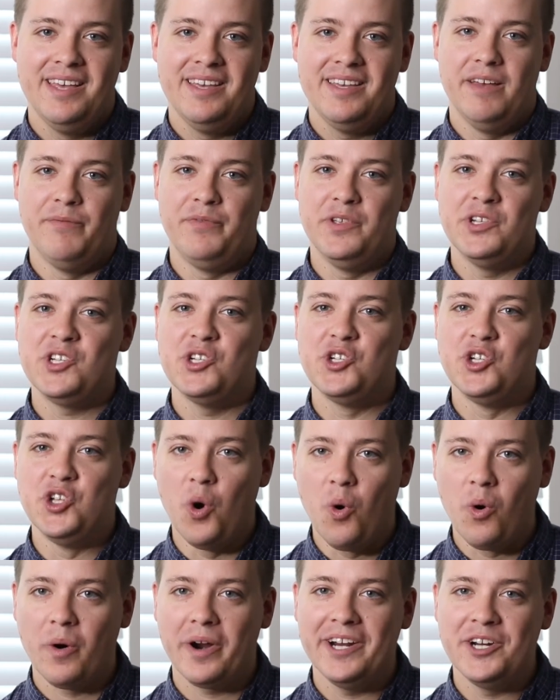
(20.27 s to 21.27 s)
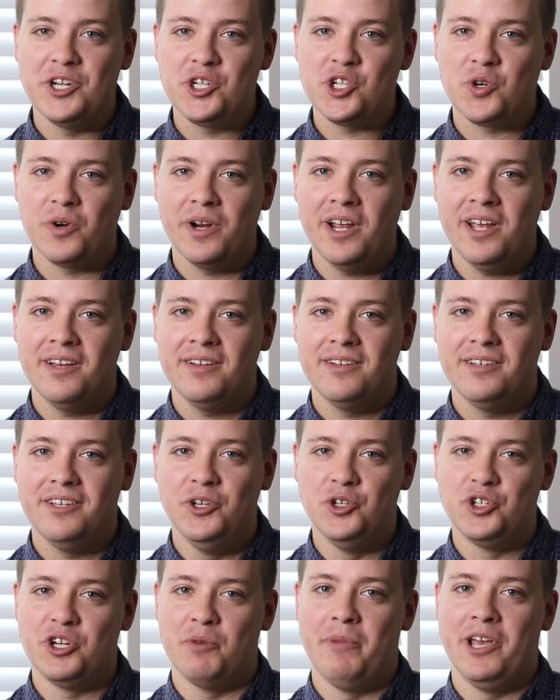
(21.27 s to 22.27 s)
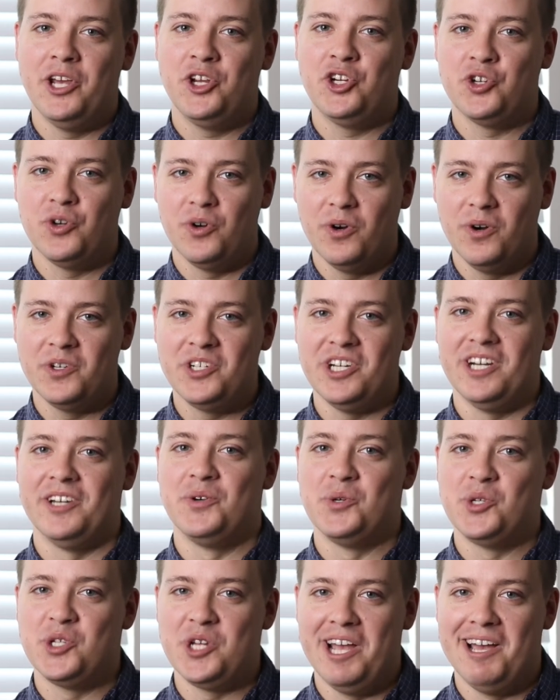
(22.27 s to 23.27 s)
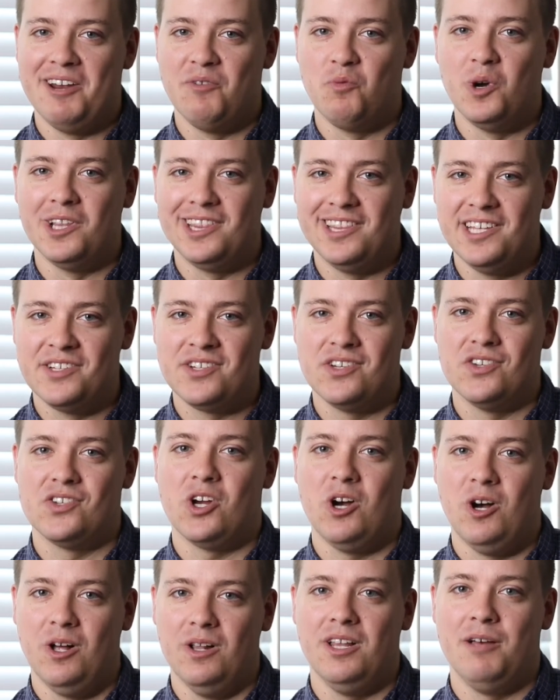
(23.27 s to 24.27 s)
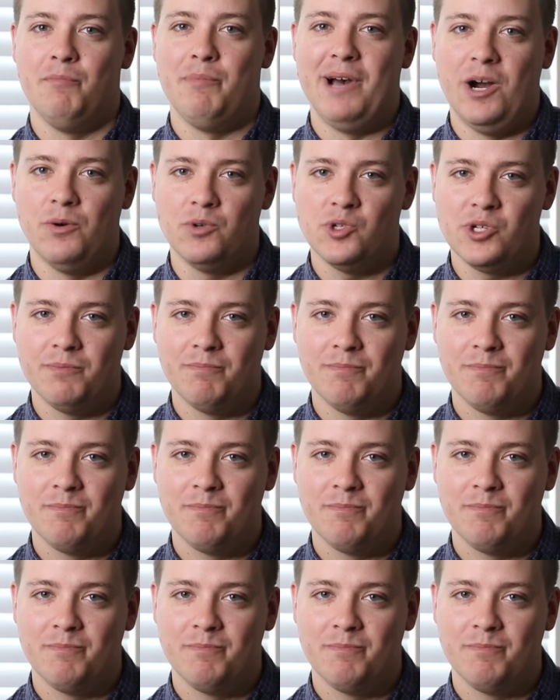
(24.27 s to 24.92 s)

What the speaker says: If this is your industry, you should make sure to understand what this is all about.